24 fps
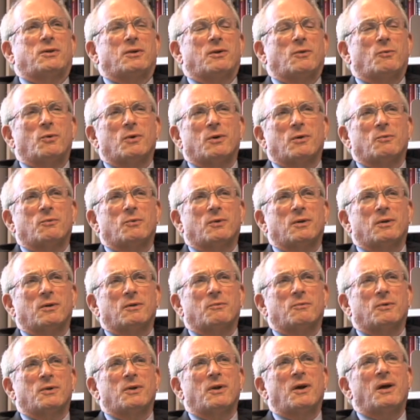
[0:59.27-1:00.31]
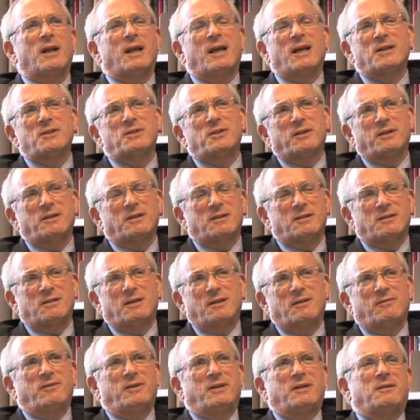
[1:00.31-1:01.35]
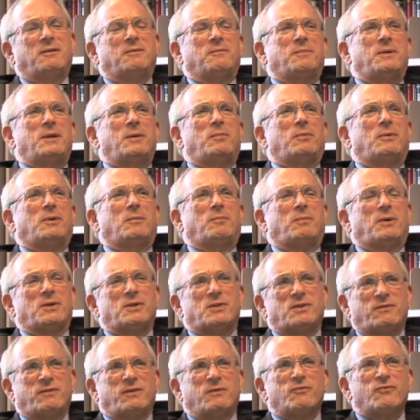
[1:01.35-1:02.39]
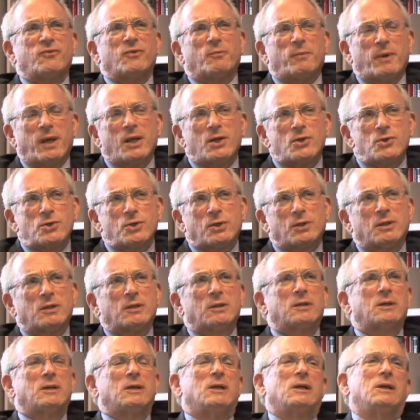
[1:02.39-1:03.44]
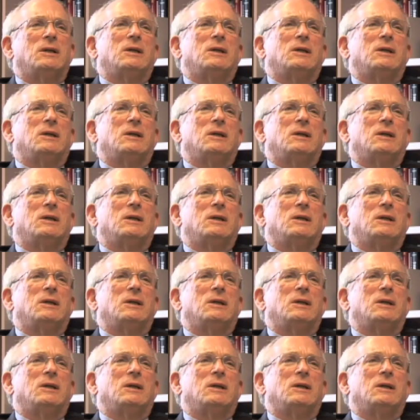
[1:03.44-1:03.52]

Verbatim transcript: You know, we're, we're, we're not actually just giving people a bunch of information,